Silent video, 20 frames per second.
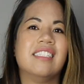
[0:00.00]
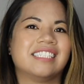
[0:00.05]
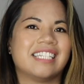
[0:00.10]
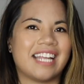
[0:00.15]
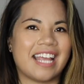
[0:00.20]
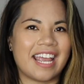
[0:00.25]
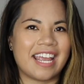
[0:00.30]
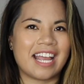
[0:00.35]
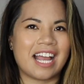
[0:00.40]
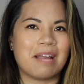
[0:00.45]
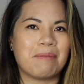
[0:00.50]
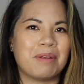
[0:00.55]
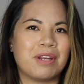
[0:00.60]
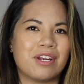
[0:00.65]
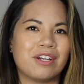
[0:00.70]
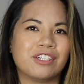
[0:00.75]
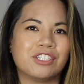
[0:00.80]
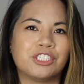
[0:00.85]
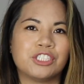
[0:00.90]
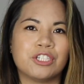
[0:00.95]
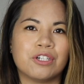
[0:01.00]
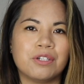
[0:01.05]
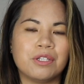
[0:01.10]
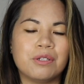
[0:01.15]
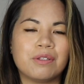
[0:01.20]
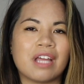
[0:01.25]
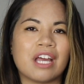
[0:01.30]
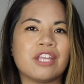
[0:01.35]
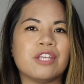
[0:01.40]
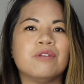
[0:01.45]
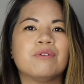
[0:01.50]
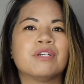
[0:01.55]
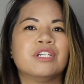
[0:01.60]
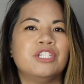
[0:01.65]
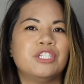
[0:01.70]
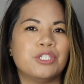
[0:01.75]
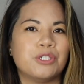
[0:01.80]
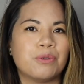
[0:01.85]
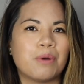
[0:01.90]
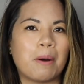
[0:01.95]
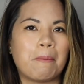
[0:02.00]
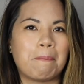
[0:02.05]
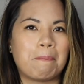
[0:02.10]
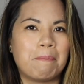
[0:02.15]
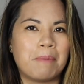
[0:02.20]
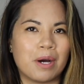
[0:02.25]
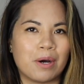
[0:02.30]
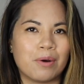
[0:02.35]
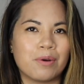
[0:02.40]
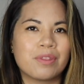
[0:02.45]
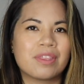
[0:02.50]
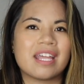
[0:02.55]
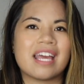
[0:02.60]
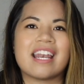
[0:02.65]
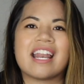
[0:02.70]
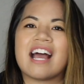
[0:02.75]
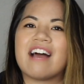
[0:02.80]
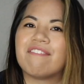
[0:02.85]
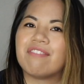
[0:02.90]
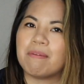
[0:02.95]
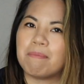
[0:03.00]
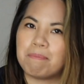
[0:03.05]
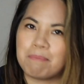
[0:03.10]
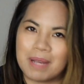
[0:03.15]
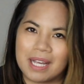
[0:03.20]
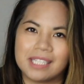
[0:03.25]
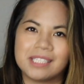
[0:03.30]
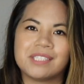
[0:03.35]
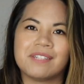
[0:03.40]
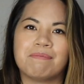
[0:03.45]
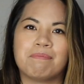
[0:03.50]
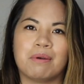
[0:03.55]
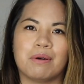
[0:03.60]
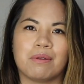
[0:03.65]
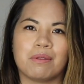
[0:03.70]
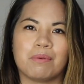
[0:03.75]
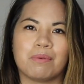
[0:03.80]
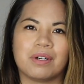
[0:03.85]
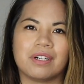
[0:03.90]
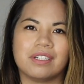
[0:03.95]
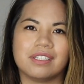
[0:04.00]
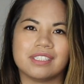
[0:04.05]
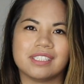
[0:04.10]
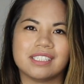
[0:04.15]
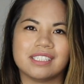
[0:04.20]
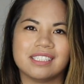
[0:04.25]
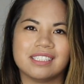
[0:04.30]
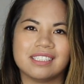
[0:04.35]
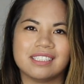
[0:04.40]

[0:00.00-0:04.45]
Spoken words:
Today, I'm here to show you that you can do both and have the best of both worlds.